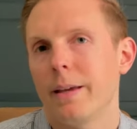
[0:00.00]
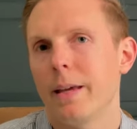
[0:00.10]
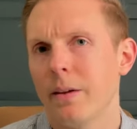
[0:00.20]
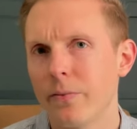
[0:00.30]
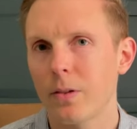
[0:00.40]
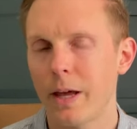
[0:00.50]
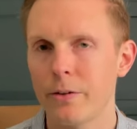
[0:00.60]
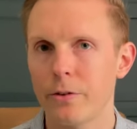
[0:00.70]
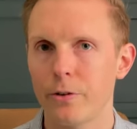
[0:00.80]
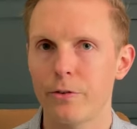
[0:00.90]
if
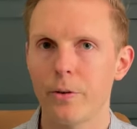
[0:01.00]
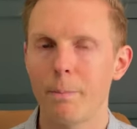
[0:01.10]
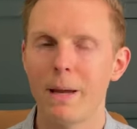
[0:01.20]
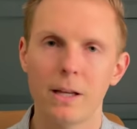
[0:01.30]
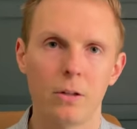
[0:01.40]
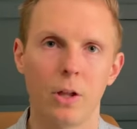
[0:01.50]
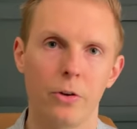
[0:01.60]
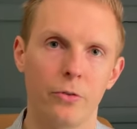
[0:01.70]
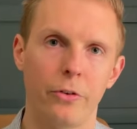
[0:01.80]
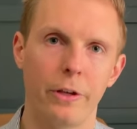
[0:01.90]
lenders make a
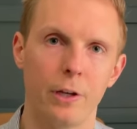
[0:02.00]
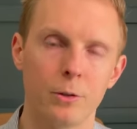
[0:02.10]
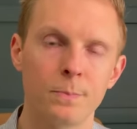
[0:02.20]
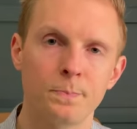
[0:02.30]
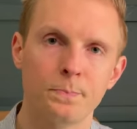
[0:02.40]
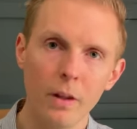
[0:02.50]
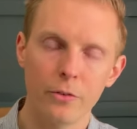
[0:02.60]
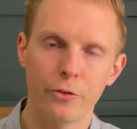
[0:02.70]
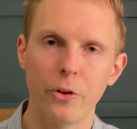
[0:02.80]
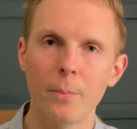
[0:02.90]
loan to you
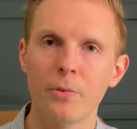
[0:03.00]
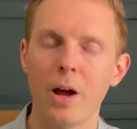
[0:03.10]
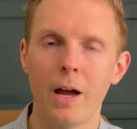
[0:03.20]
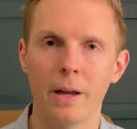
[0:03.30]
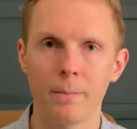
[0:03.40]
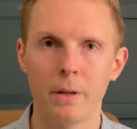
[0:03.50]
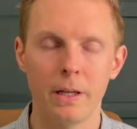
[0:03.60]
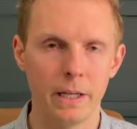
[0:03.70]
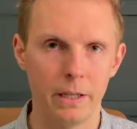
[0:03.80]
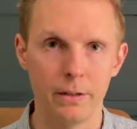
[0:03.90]
sometime
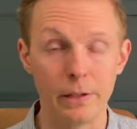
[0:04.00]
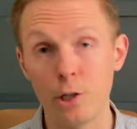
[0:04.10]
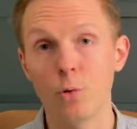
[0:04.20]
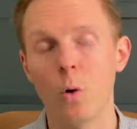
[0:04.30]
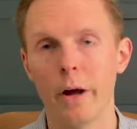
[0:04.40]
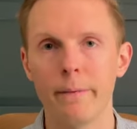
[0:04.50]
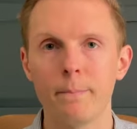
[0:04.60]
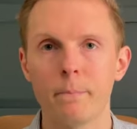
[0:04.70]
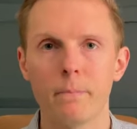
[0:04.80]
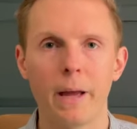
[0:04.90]
in
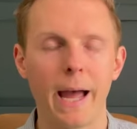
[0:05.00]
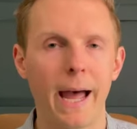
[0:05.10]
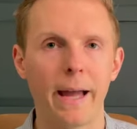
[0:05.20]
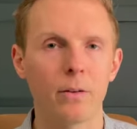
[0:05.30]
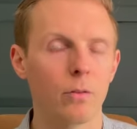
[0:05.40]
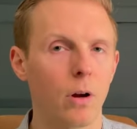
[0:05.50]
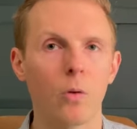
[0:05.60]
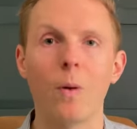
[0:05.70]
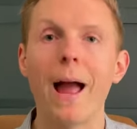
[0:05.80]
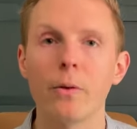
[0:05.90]
Q1 at
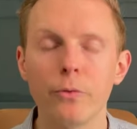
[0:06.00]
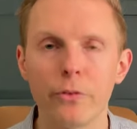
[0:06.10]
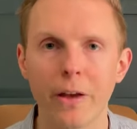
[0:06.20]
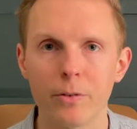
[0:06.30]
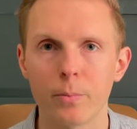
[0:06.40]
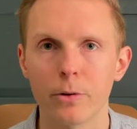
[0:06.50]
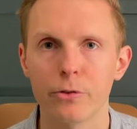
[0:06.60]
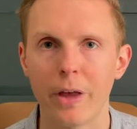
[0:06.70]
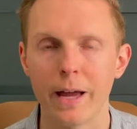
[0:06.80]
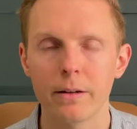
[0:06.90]
around
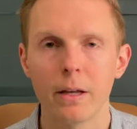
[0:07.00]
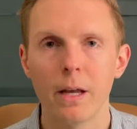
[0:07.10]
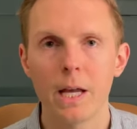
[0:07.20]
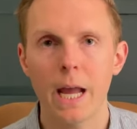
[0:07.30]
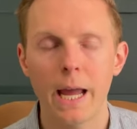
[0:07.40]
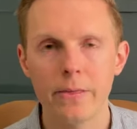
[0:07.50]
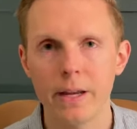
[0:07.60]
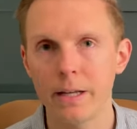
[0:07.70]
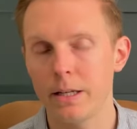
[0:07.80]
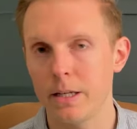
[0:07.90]
7%, and
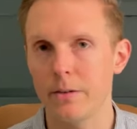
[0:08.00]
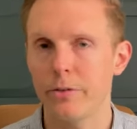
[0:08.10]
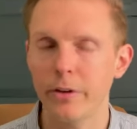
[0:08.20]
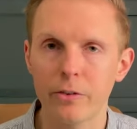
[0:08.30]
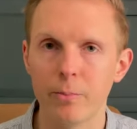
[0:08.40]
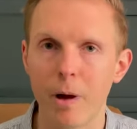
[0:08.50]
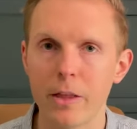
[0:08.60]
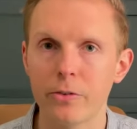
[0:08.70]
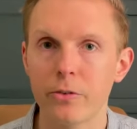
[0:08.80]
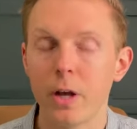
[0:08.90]
then in 6
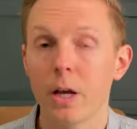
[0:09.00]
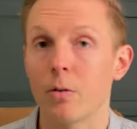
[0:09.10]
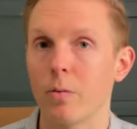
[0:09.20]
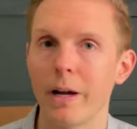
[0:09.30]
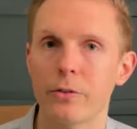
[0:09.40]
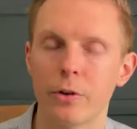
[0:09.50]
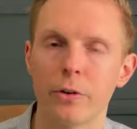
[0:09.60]
months, rates are